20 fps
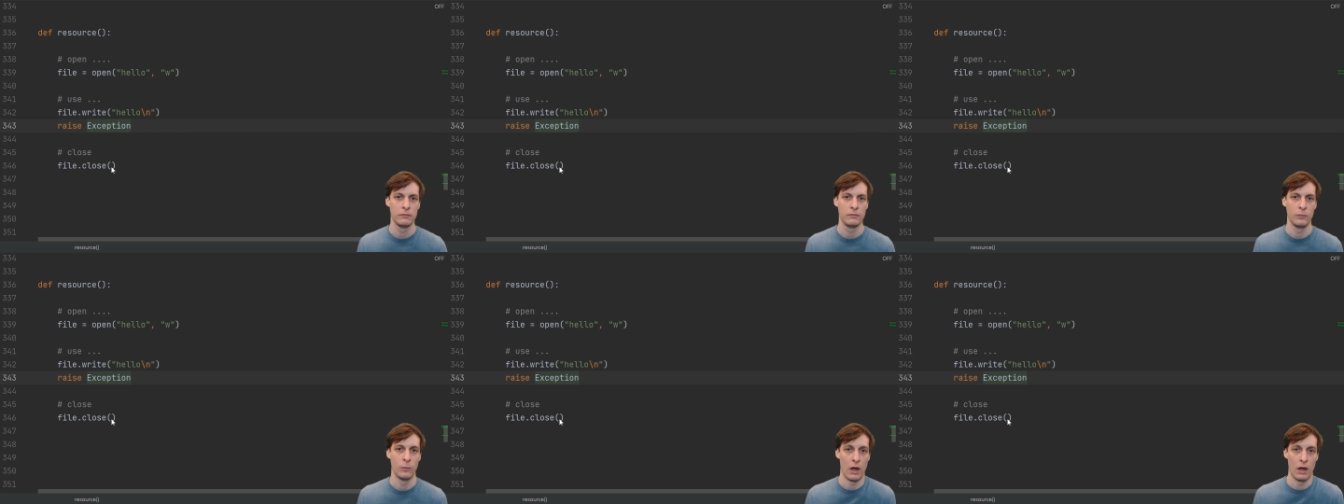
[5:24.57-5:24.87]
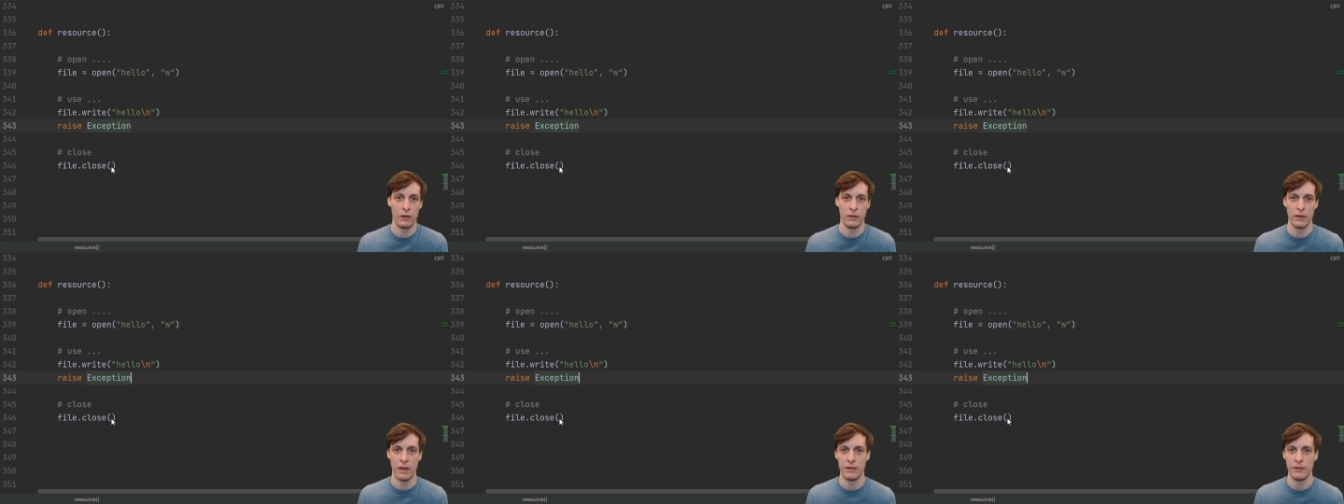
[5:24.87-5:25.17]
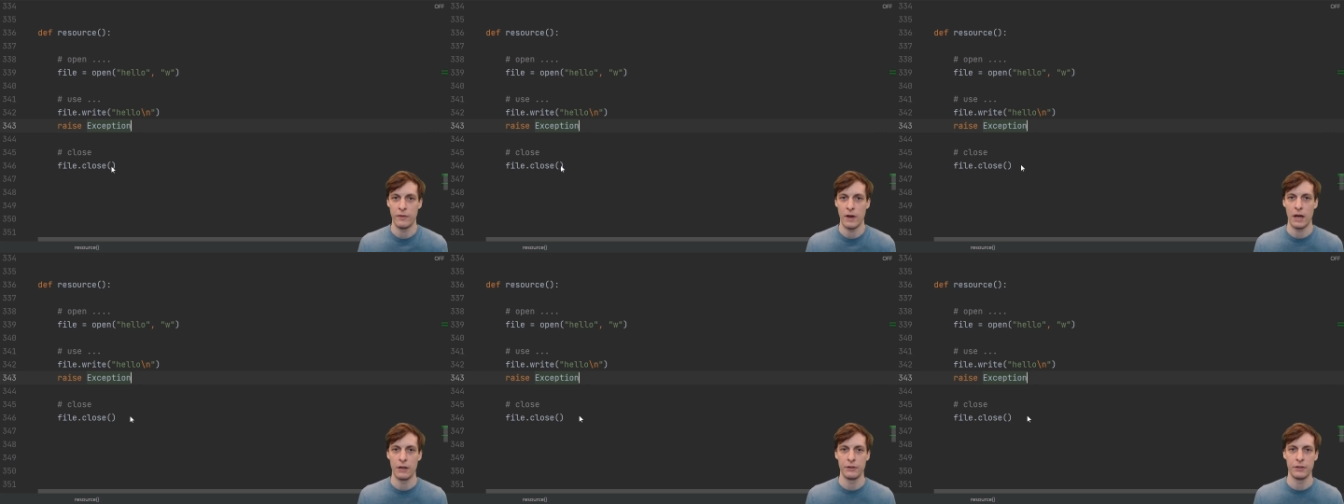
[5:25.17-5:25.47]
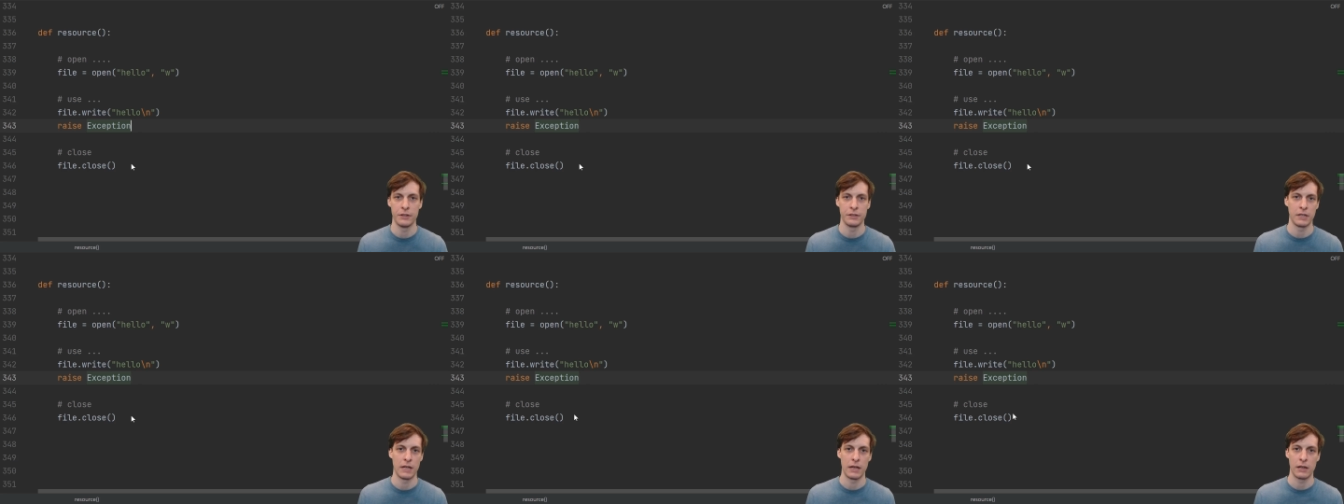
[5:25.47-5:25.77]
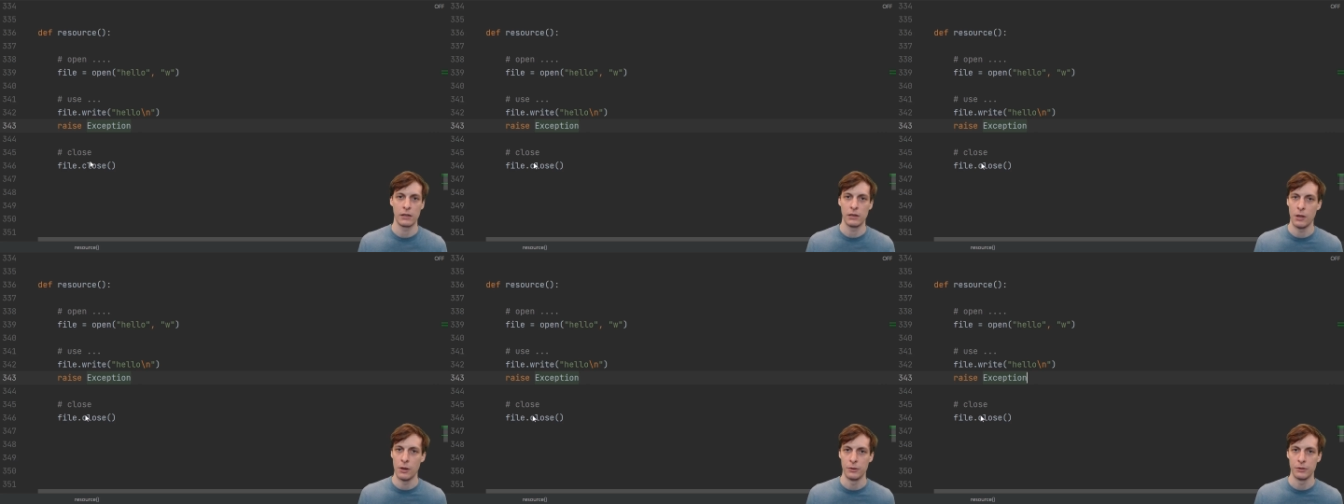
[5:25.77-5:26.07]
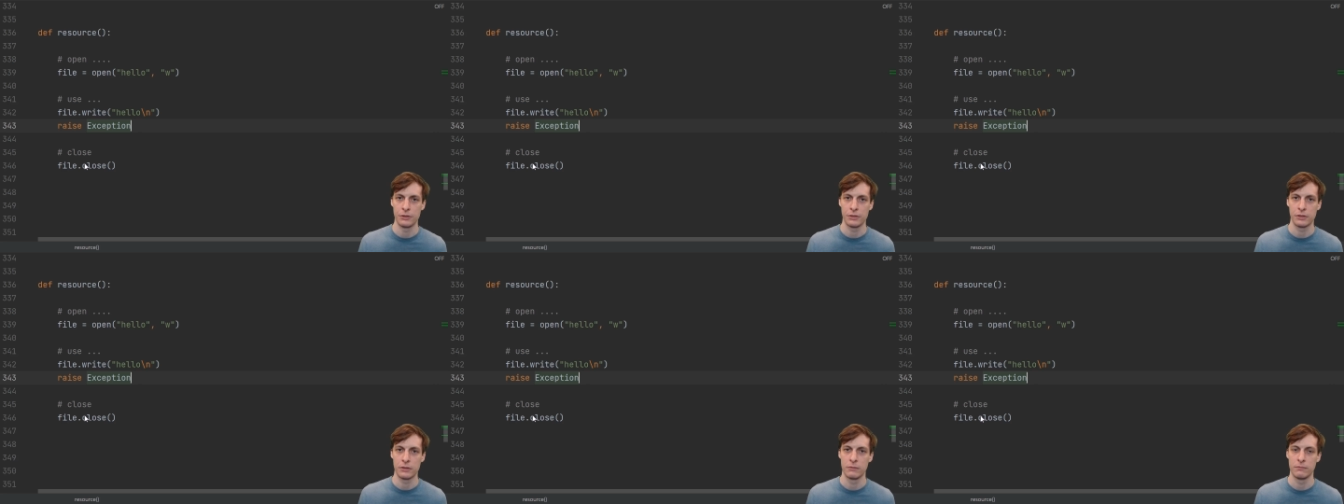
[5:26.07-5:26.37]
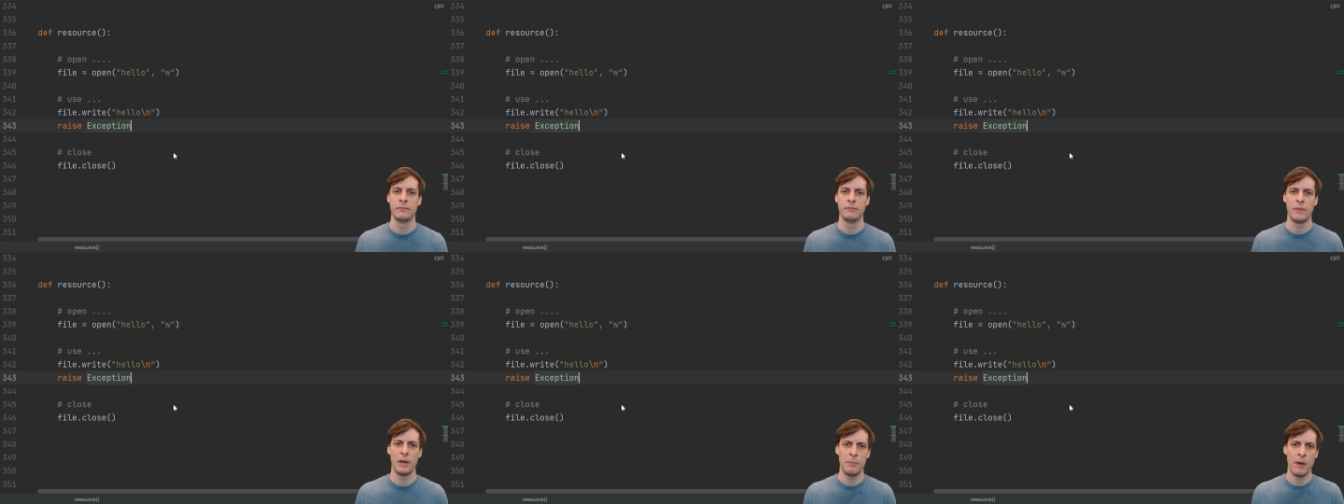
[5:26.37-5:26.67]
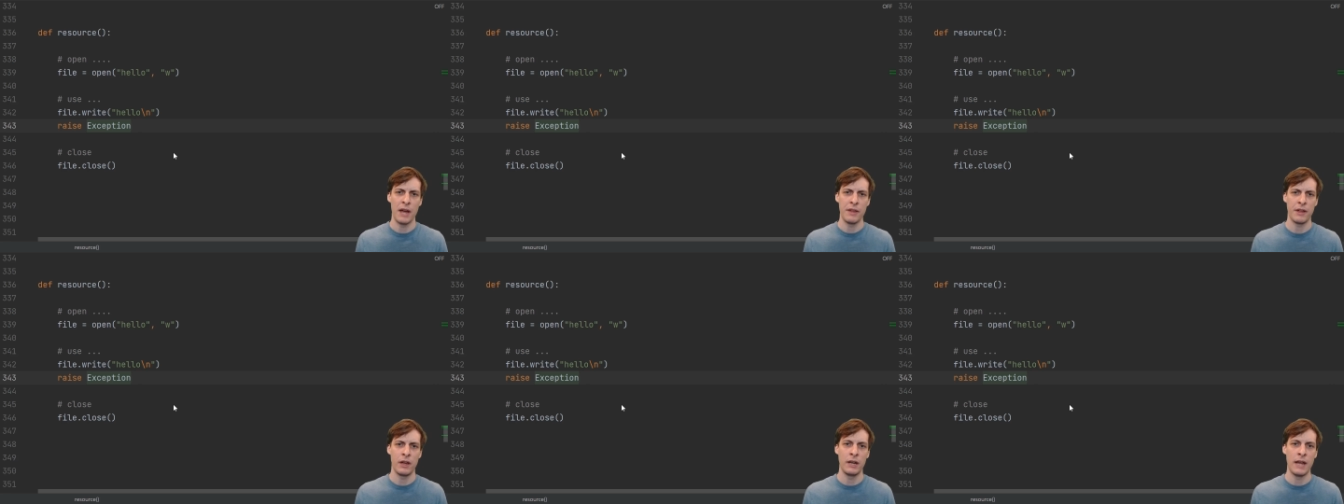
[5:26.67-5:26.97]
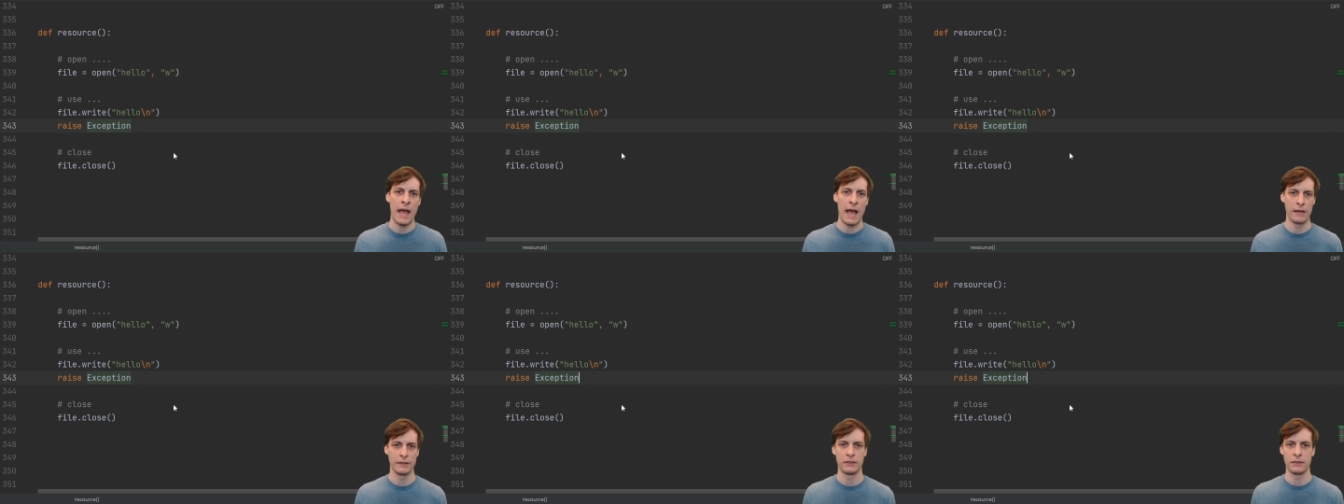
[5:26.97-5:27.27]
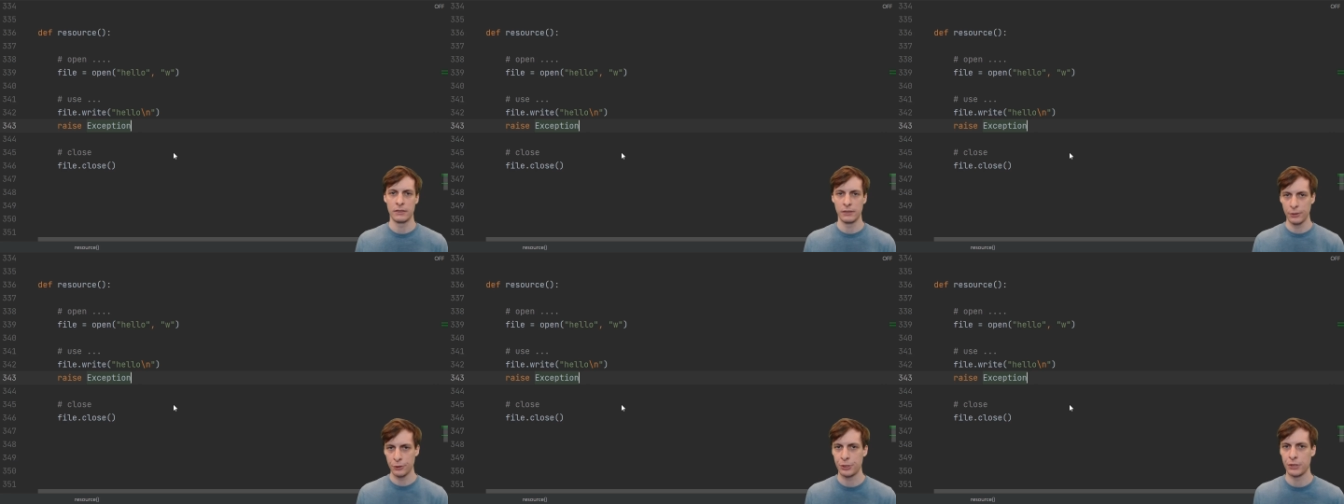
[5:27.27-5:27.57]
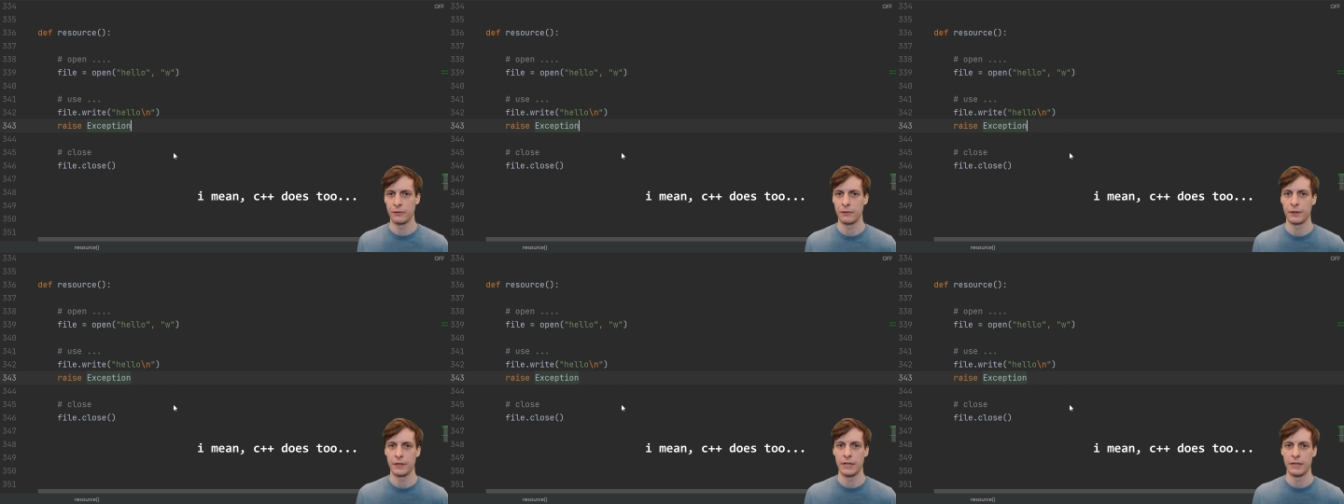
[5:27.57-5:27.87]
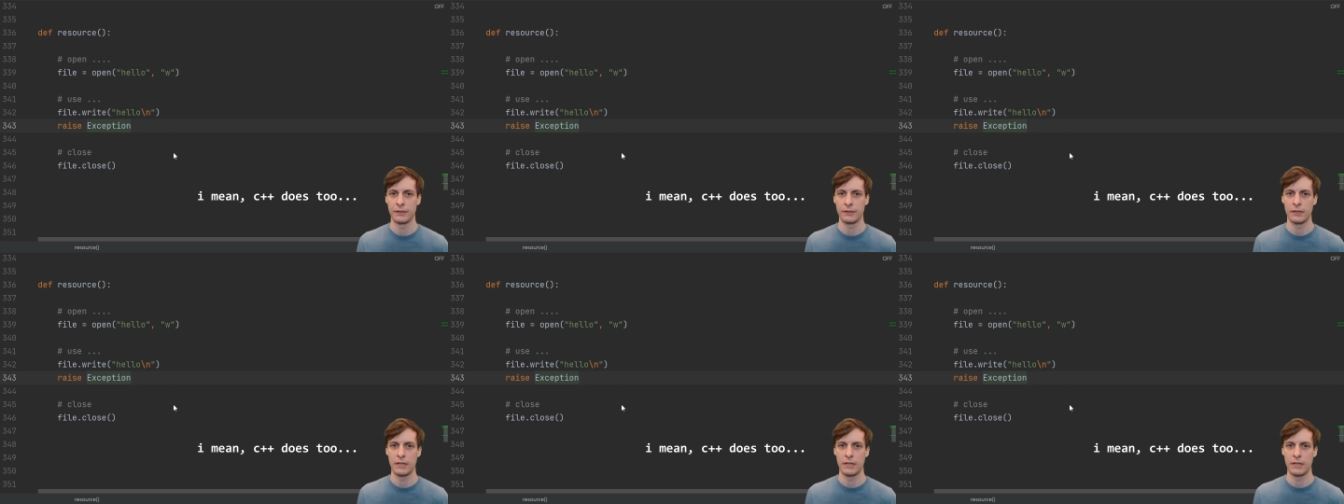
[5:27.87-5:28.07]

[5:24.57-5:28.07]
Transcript: Well, then the file doesn't get closed. But Python has a solution for this.